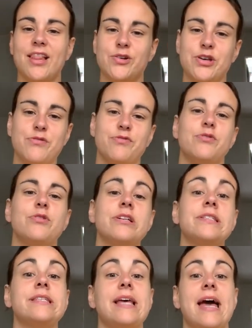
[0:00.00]
So you're
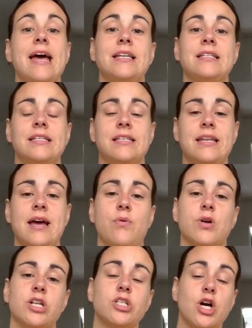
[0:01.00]
4s, and now
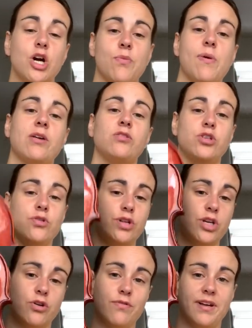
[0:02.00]
we're going to talk about
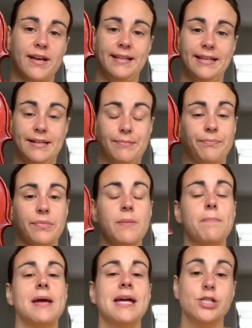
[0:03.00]
tuning your violin.
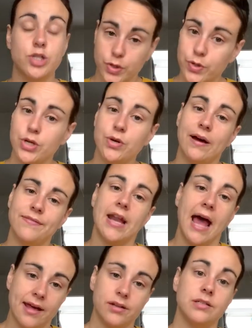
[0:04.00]
Make sure you have an
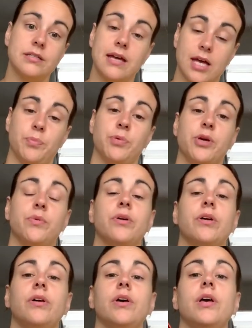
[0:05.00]
adult to help you.
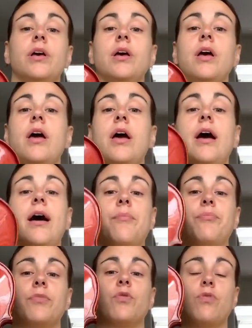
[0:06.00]

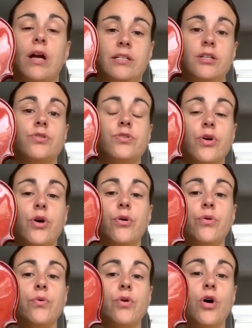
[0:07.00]
Right,
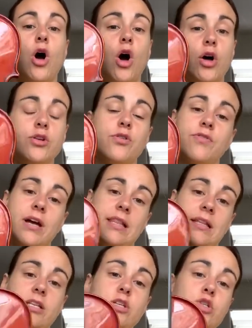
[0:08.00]
so on your
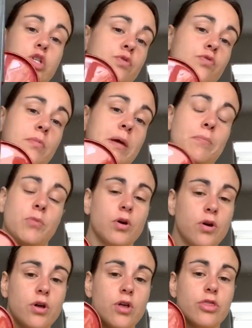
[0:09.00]
violin, you should
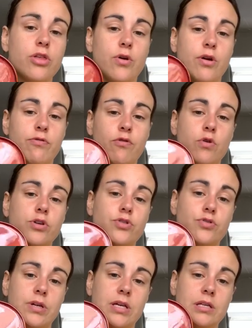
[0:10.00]
remember there are 4
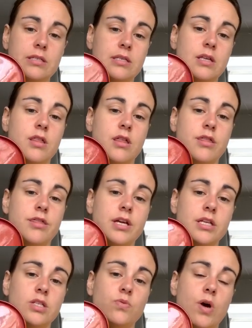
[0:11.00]
strings. The
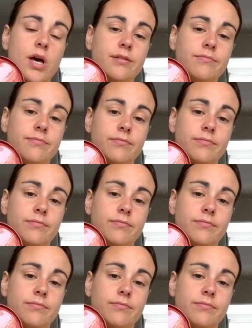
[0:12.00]
thickest one